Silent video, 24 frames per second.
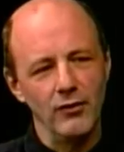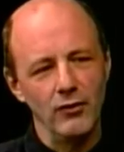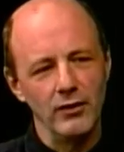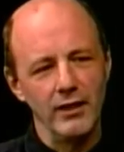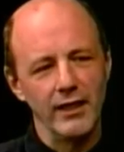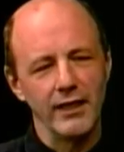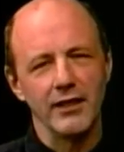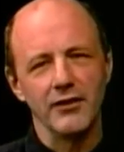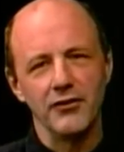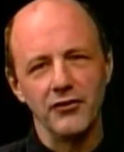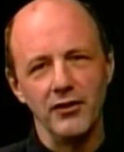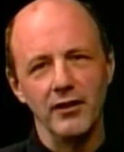All I
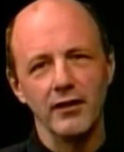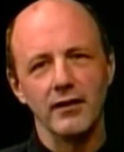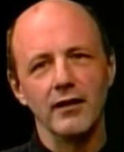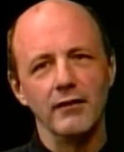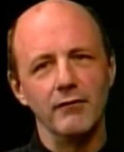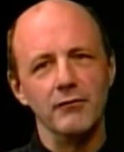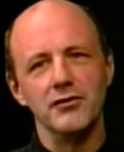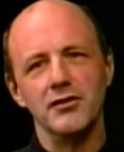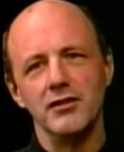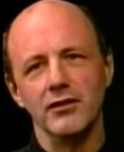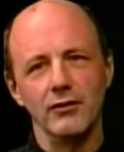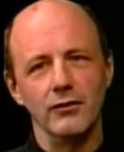could think
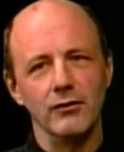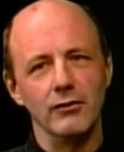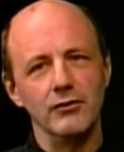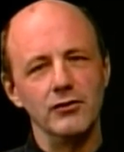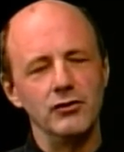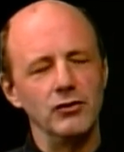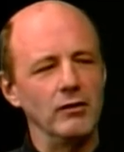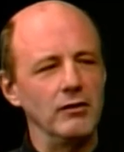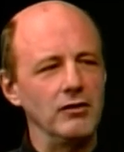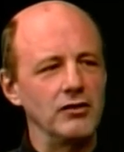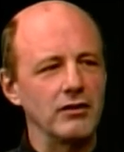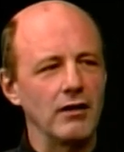of was the old
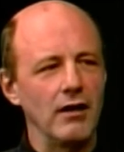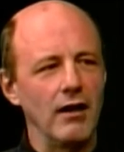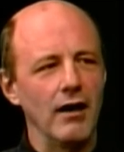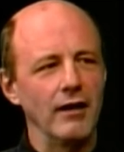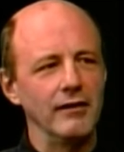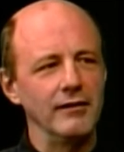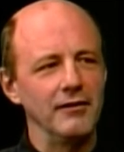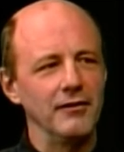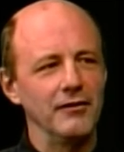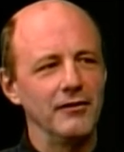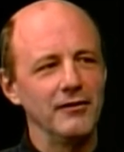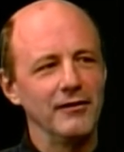George
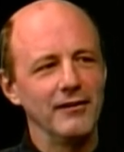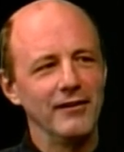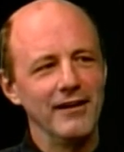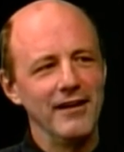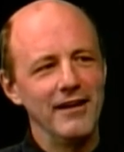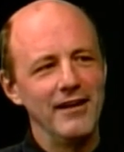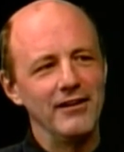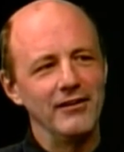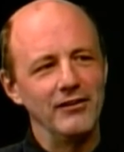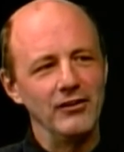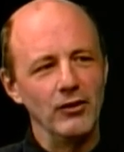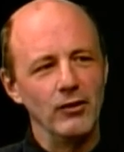Carlin,
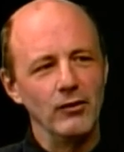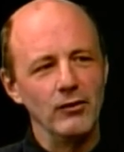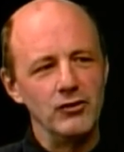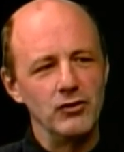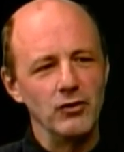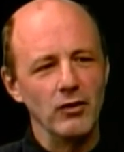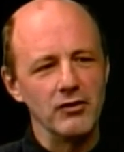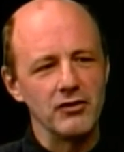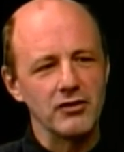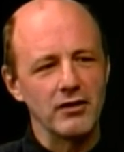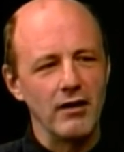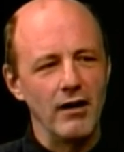stuff. the old
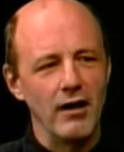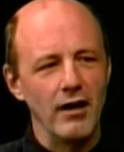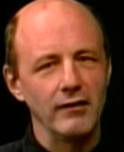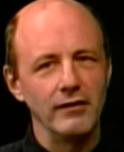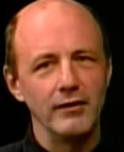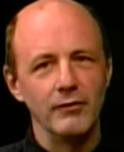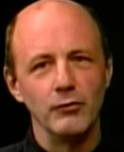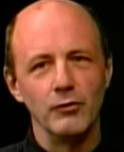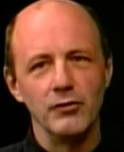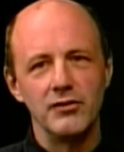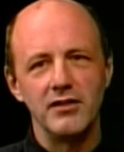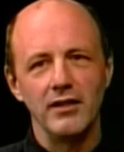George
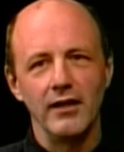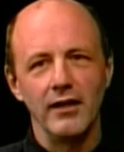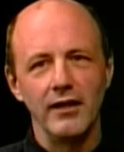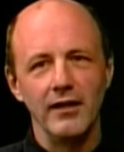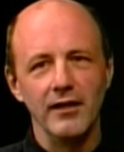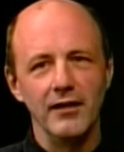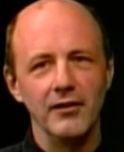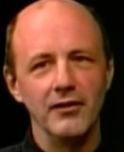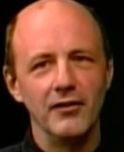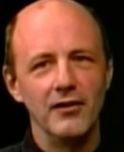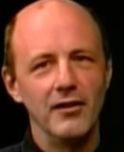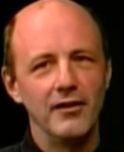Carlin routine.